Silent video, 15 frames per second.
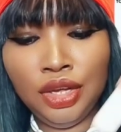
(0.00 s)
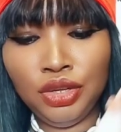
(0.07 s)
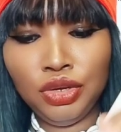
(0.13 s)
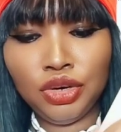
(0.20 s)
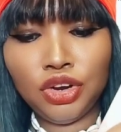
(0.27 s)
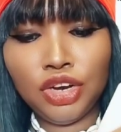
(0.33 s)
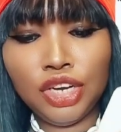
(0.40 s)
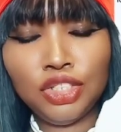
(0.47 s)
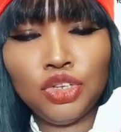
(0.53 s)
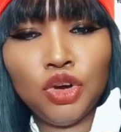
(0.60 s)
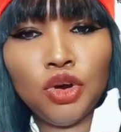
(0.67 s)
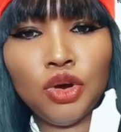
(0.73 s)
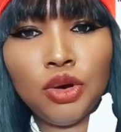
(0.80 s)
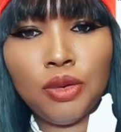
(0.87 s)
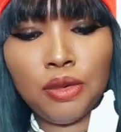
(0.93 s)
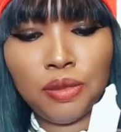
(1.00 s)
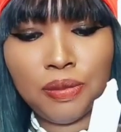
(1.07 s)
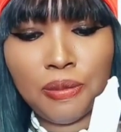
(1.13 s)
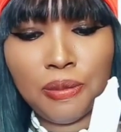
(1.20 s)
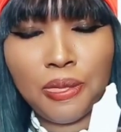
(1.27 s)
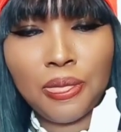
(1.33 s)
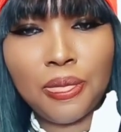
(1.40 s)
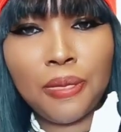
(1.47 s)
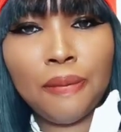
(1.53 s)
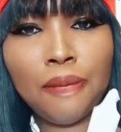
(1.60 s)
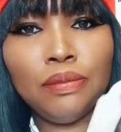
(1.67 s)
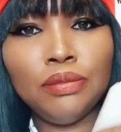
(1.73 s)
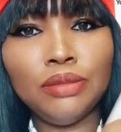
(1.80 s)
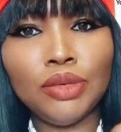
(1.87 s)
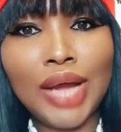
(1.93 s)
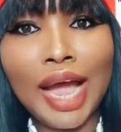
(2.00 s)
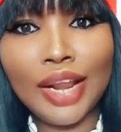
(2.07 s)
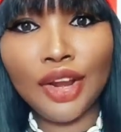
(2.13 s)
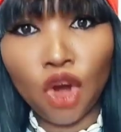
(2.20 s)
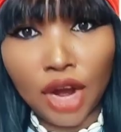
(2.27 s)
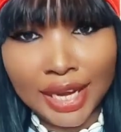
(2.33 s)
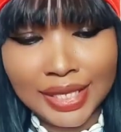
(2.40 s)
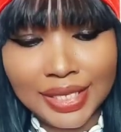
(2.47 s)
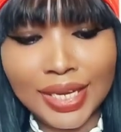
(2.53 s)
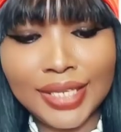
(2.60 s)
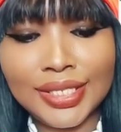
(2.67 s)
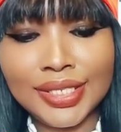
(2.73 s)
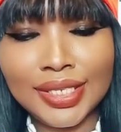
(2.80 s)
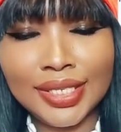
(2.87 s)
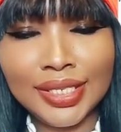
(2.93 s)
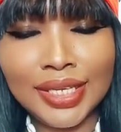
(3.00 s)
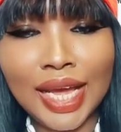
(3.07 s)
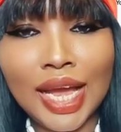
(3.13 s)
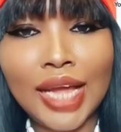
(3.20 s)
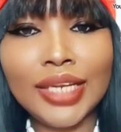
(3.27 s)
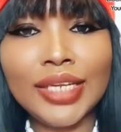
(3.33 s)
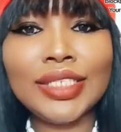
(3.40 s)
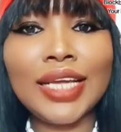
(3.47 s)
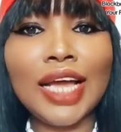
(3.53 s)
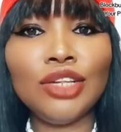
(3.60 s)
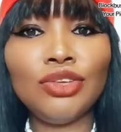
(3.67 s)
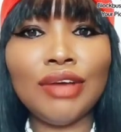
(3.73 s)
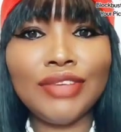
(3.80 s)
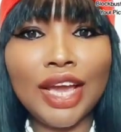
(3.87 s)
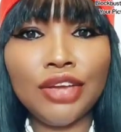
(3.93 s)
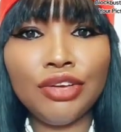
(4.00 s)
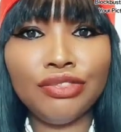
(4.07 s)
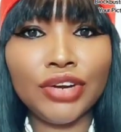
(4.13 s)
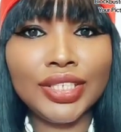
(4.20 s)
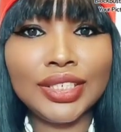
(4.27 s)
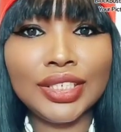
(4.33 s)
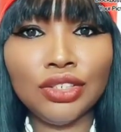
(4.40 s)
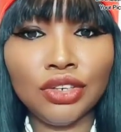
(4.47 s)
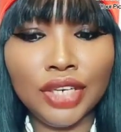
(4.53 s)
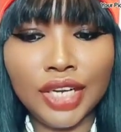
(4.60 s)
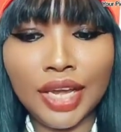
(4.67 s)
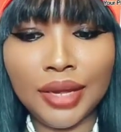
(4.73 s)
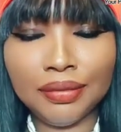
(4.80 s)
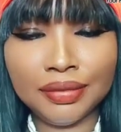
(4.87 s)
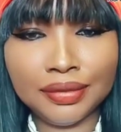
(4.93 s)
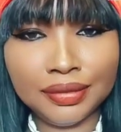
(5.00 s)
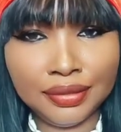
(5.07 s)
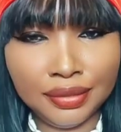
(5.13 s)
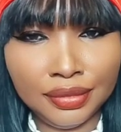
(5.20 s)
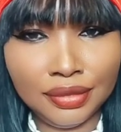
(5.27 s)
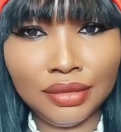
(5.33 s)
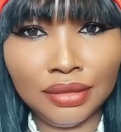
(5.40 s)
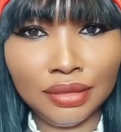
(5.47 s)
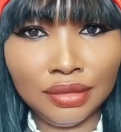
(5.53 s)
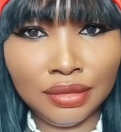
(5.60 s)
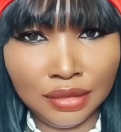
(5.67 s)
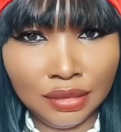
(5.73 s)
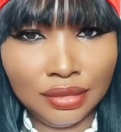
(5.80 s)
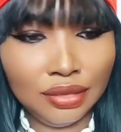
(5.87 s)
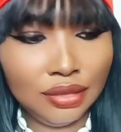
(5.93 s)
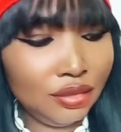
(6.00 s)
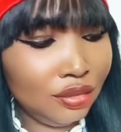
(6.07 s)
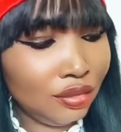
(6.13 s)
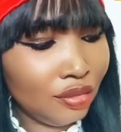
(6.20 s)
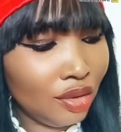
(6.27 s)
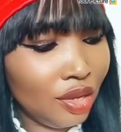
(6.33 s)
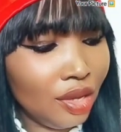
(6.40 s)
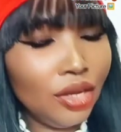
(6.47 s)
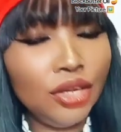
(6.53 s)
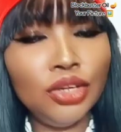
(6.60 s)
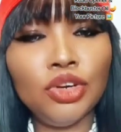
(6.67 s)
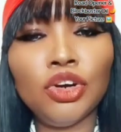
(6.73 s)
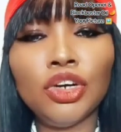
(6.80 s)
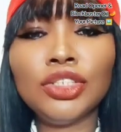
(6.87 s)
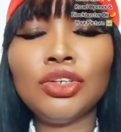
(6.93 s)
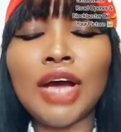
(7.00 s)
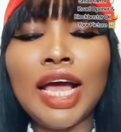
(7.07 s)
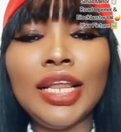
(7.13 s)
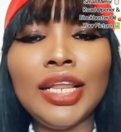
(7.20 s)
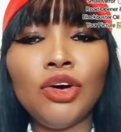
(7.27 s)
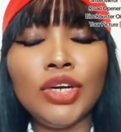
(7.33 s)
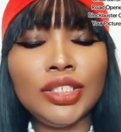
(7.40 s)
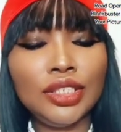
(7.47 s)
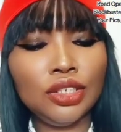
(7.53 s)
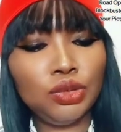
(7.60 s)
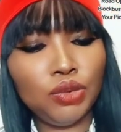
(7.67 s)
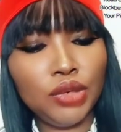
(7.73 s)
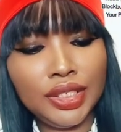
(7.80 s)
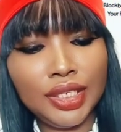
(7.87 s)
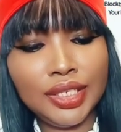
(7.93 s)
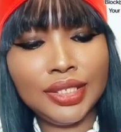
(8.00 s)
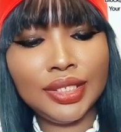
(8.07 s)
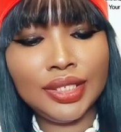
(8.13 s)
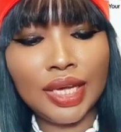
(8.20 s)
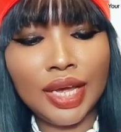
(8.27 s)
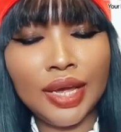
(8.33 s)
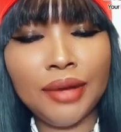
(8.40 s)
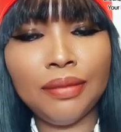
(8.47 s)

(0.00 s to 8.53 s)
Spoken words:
You're going to anoint it. This candle, after you've written your name, you're going to anoint it with this